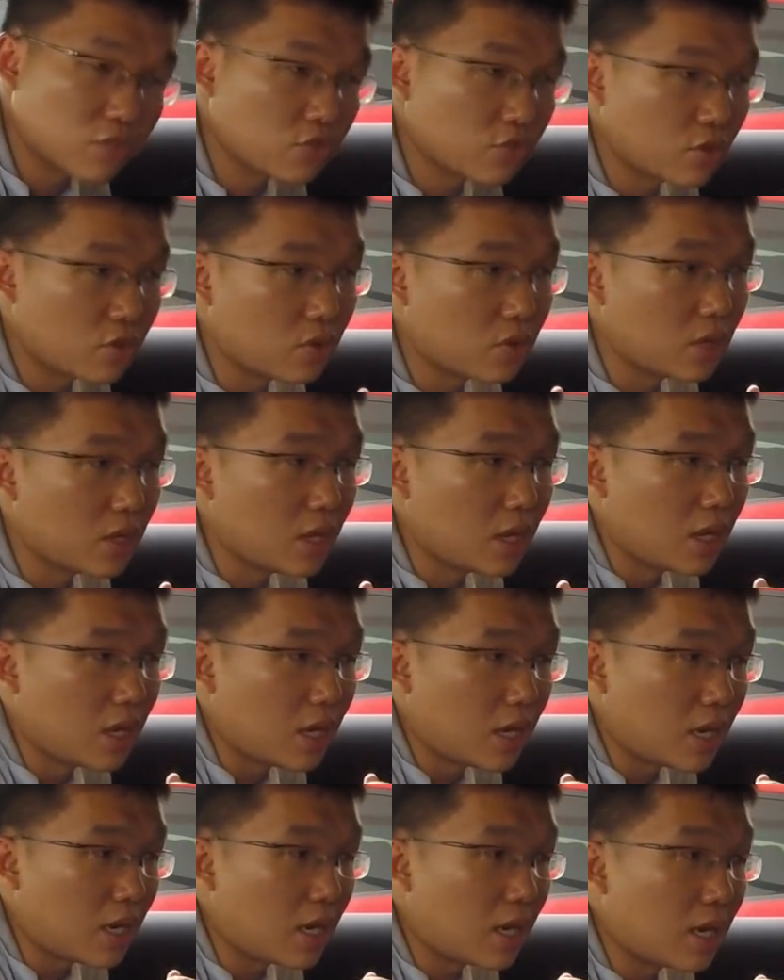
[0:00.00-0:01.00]
So
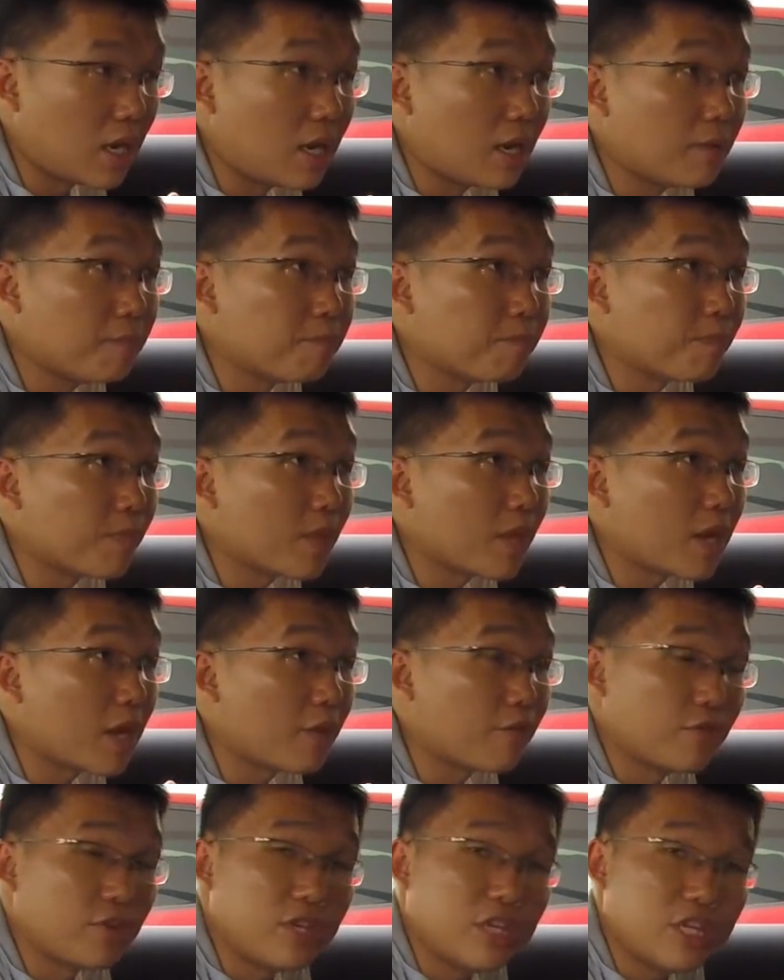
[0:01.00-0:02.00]
I've
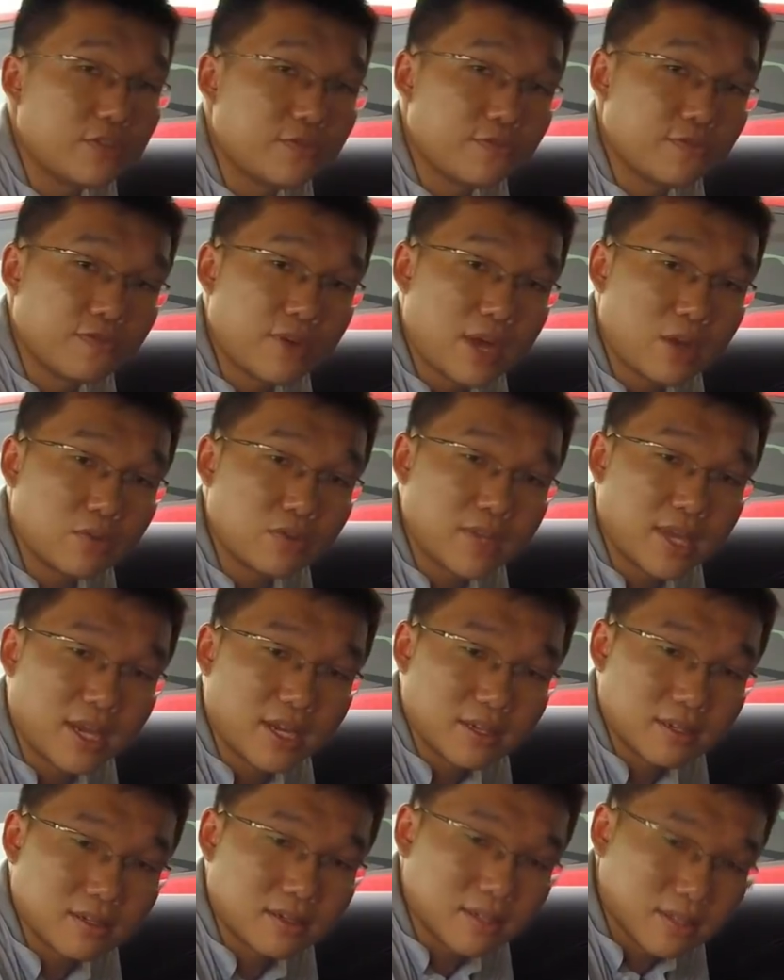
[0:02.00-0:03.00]
already found that
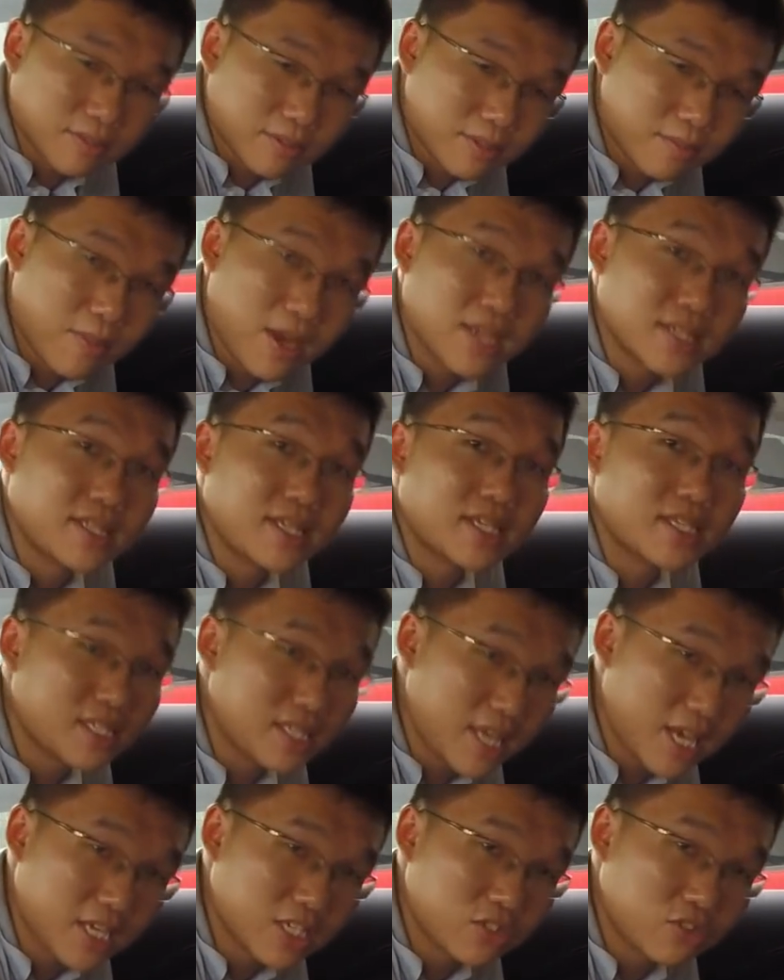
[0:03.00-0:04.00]
the Mazda
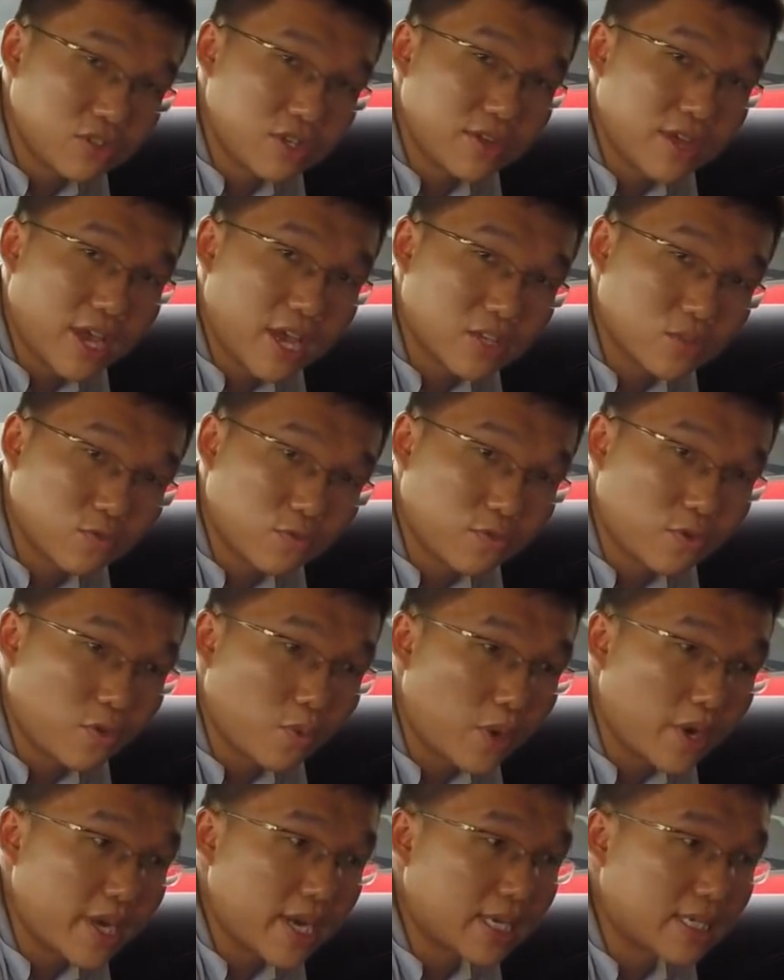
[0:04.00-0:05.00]
CX-3, as for
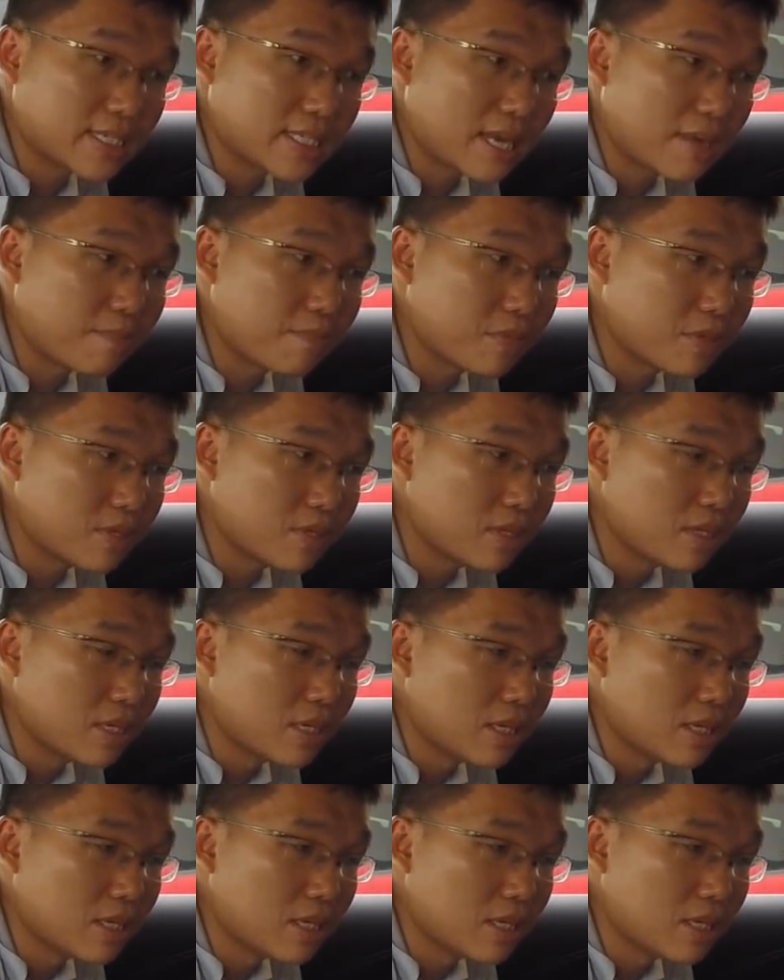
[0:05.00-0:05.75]
one example,